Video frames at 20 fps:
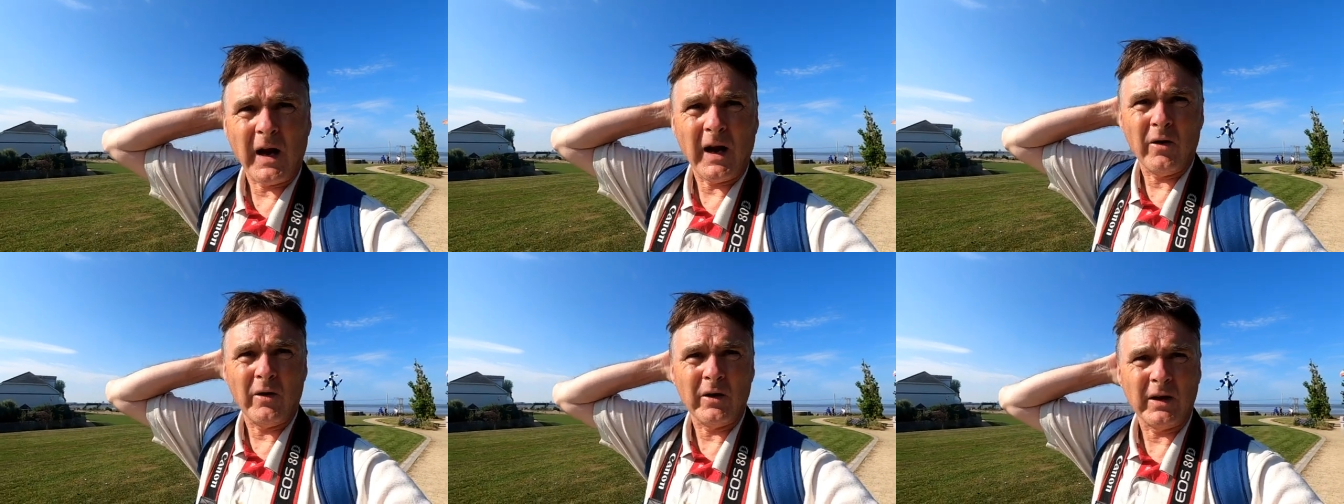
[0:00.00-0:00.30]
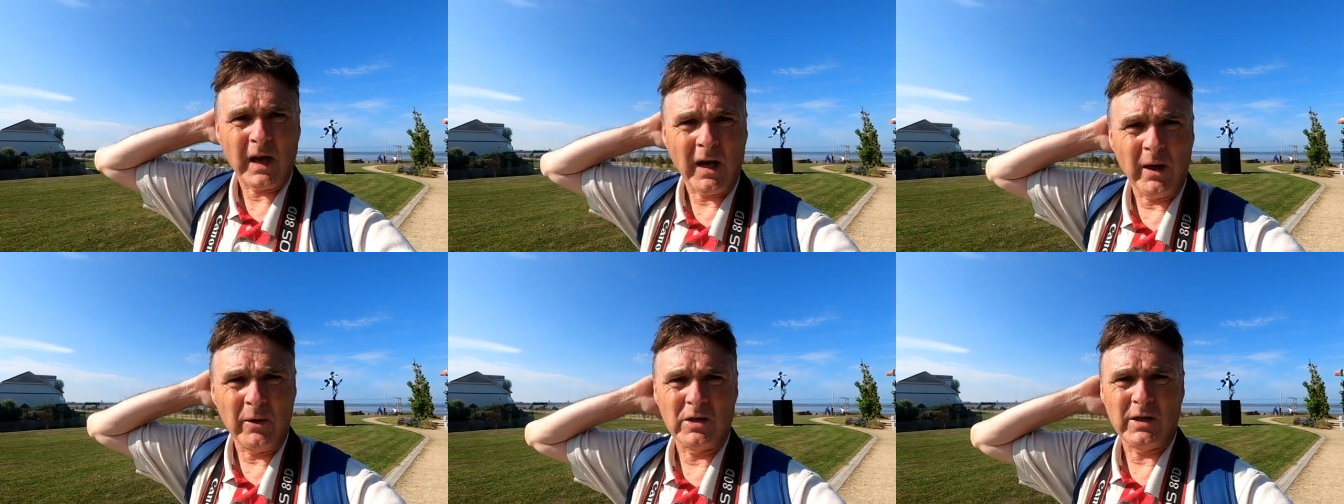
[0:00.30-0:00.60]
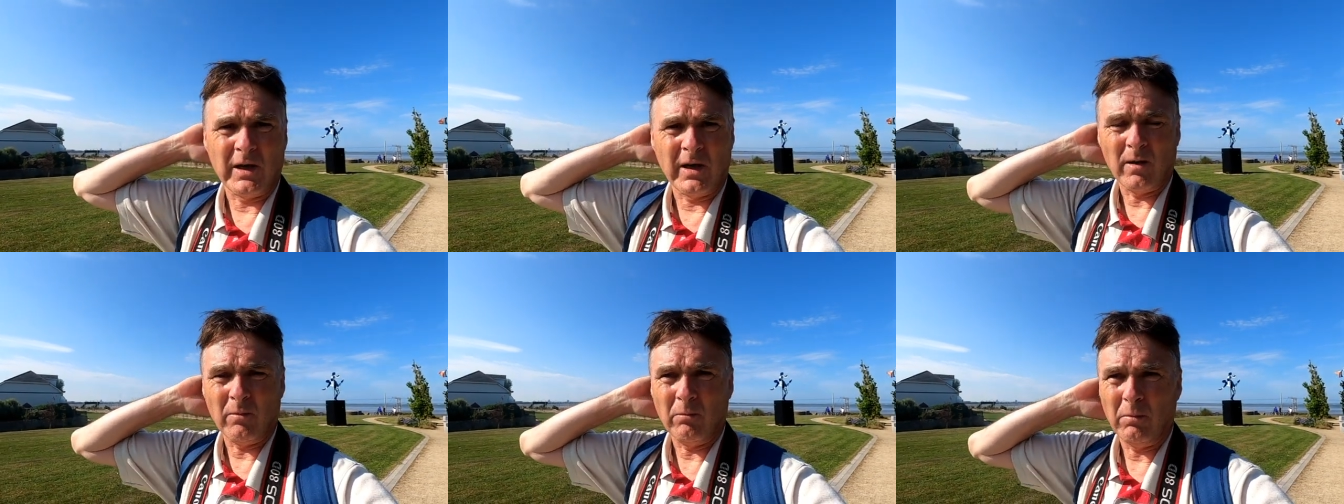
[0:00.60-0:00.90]
area out
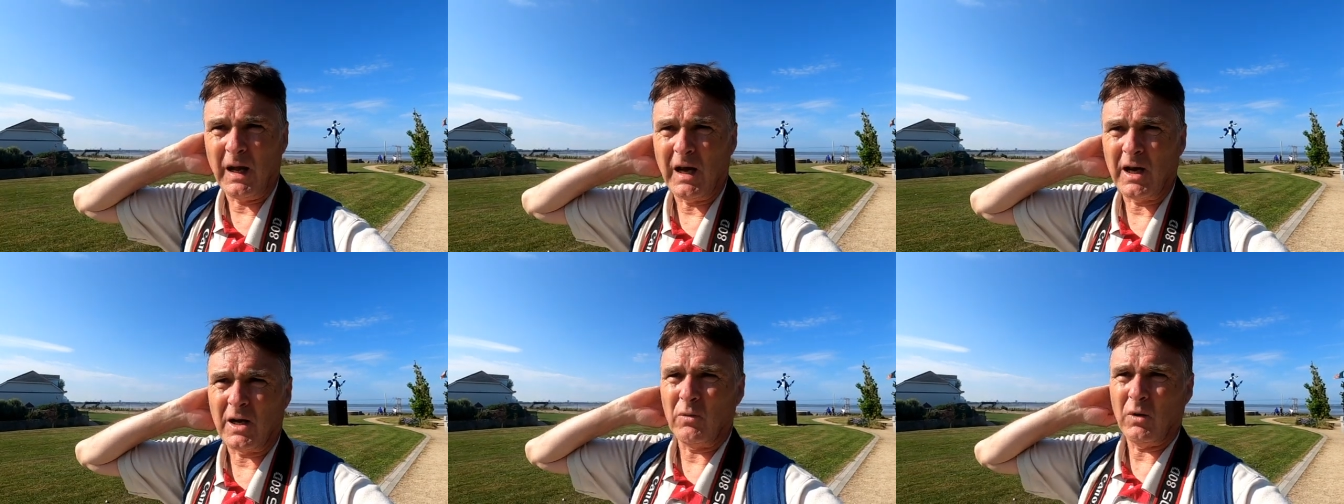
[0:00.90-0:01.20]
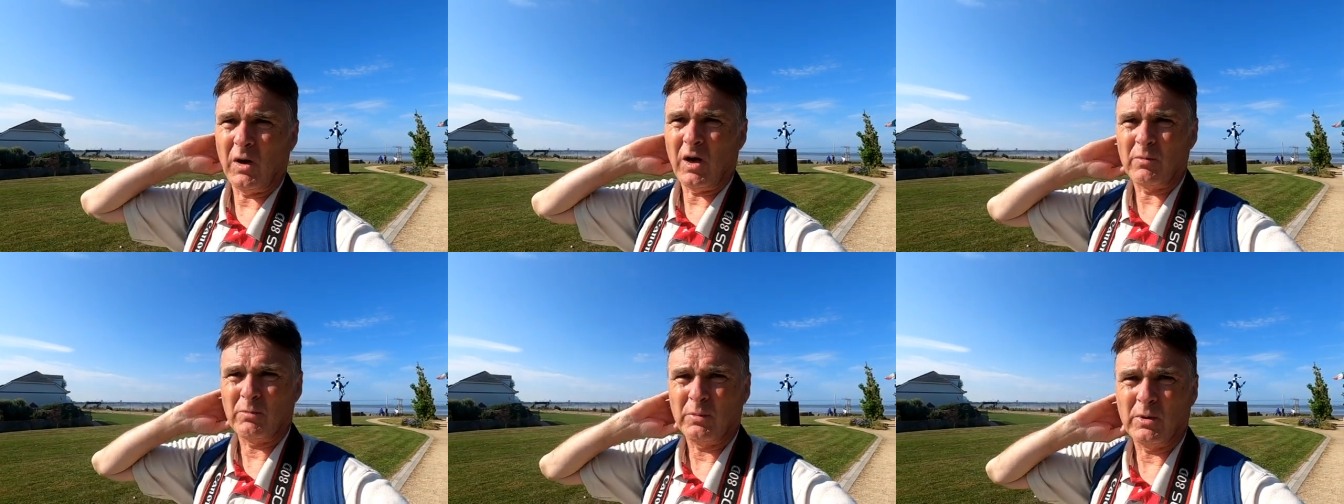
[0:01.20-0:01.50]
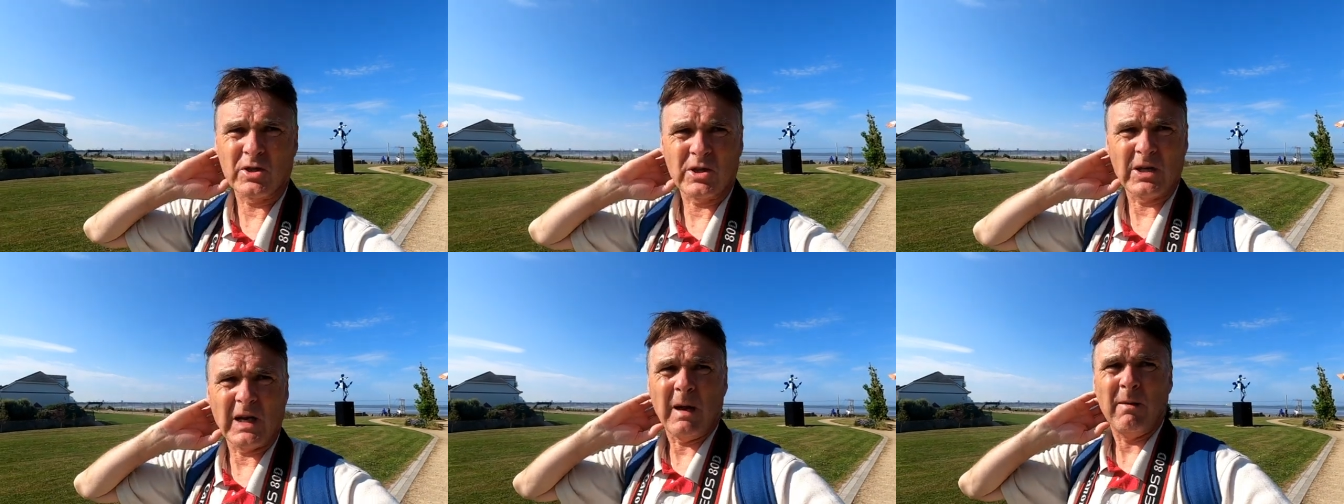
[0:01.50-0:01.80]
here in Blackrock,
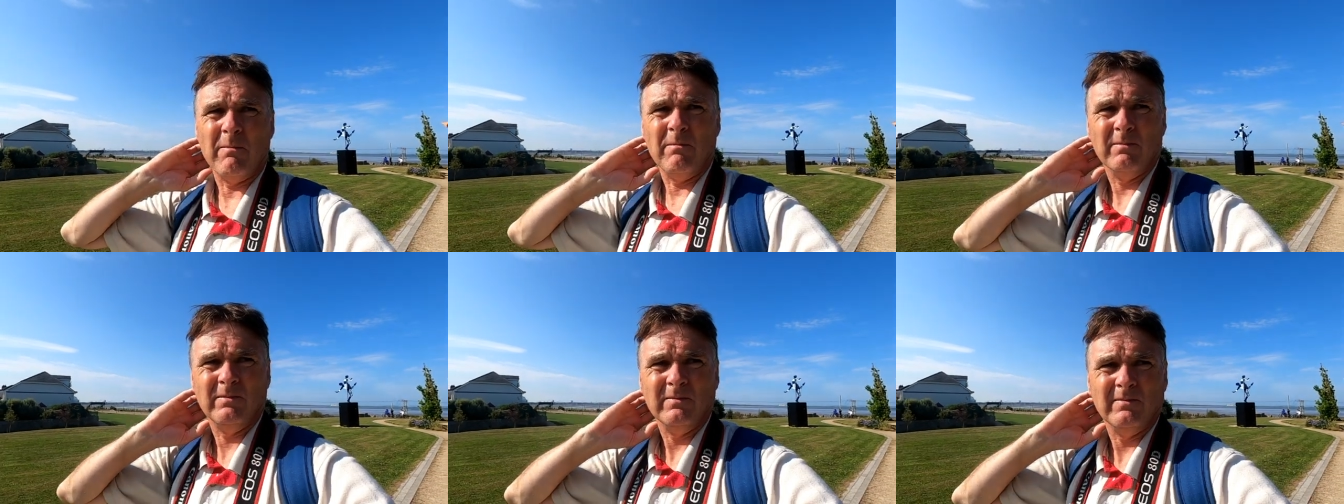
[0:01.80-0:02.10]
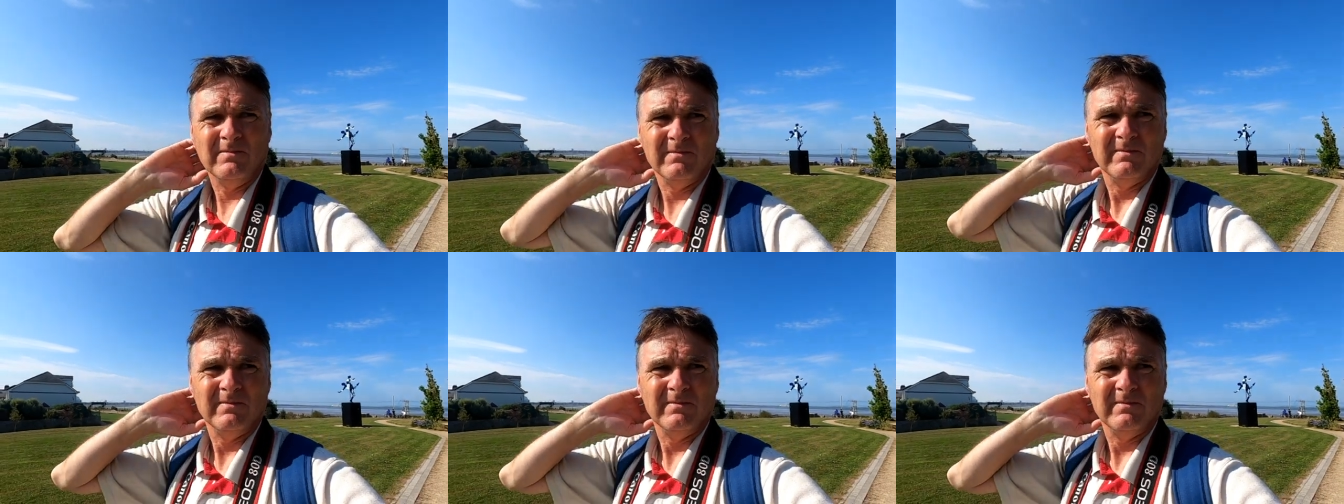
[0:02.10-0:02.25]
but um,